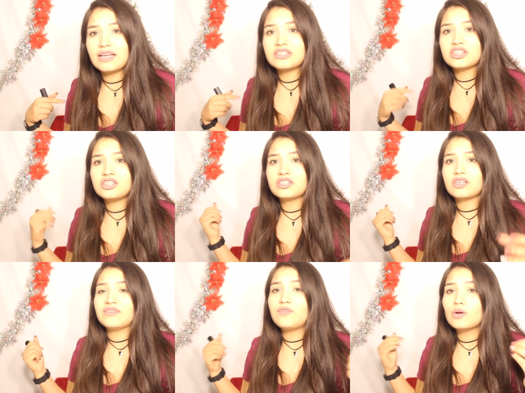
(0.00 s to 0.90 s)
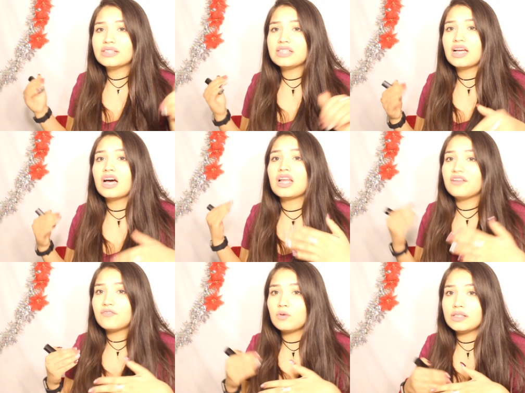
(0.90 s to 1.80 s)
Like just focusing on
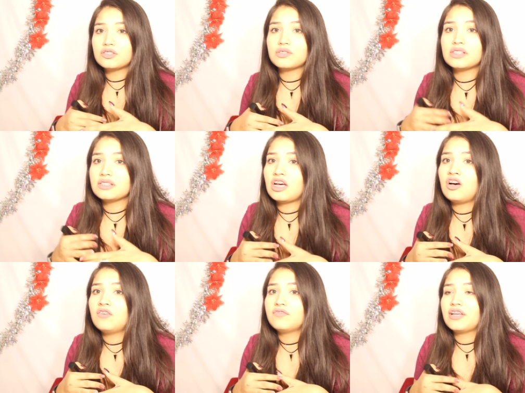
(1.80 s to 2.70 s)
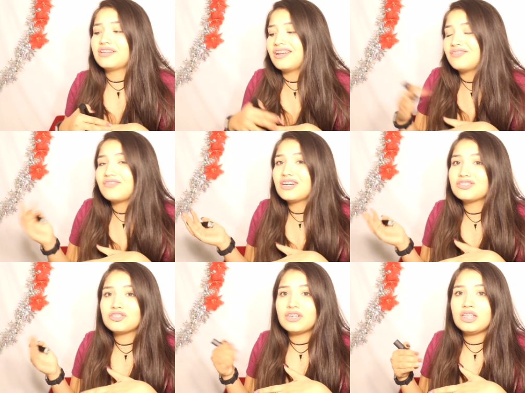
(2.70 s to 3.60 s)
Influenster itself, like not
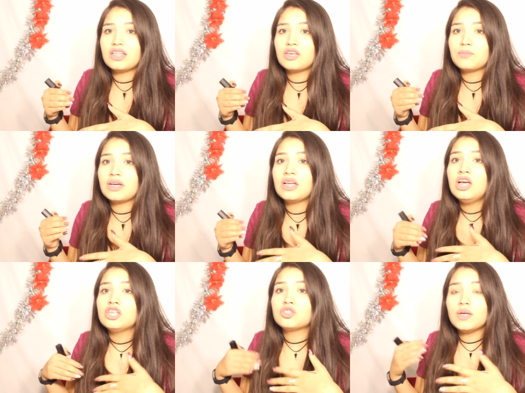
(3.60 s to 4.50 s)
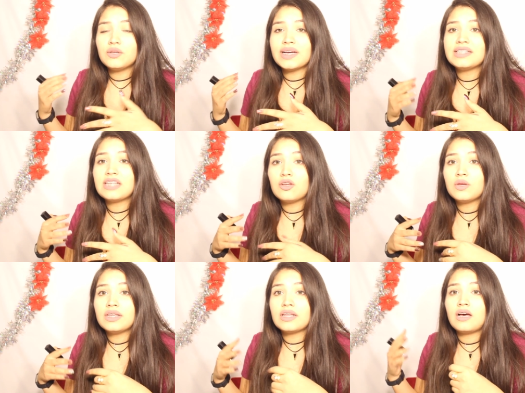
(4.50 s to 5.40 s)
unboxing or anything, but showing you guys how
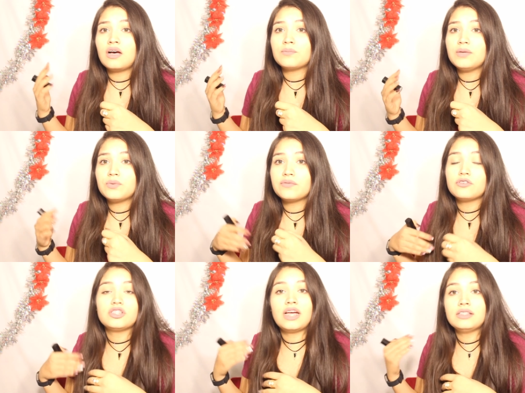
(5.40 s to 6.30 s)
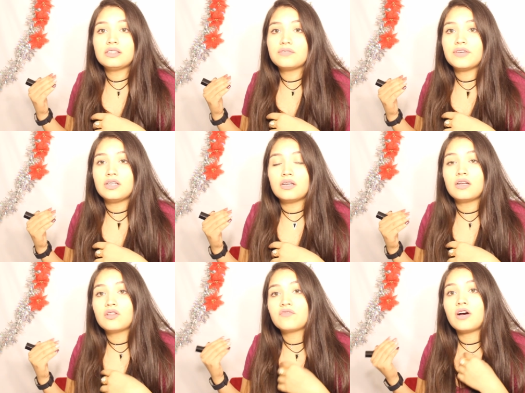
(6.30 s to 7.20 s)
you can um, improve your chances of getting
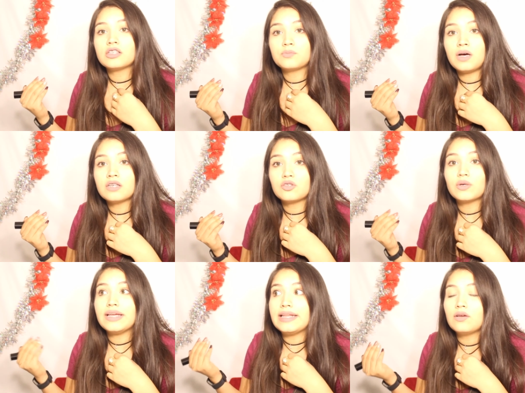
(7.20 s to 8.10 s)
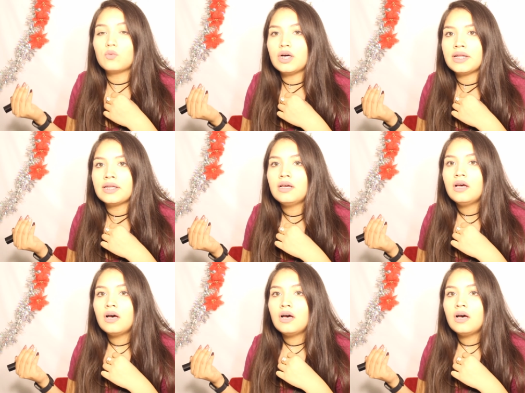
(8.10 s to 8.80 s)
another Vox box or getting one